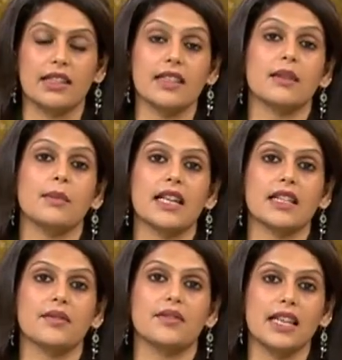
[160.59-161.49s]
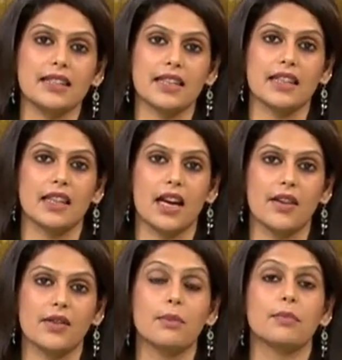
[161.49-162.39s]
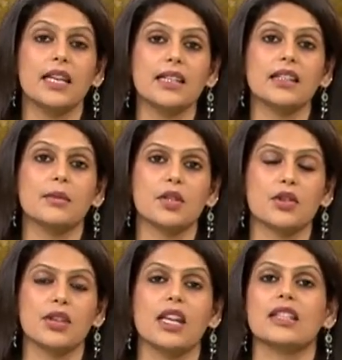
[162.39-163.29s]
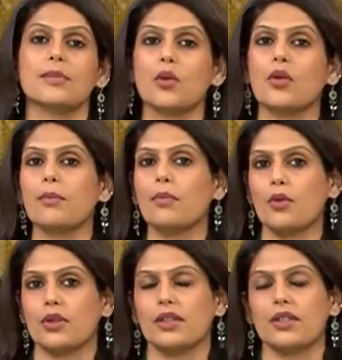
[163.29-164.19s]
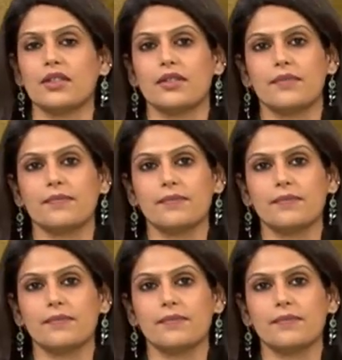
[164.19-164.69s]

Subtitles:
It doesn't matter if they stay alive. Completing the mission is more important.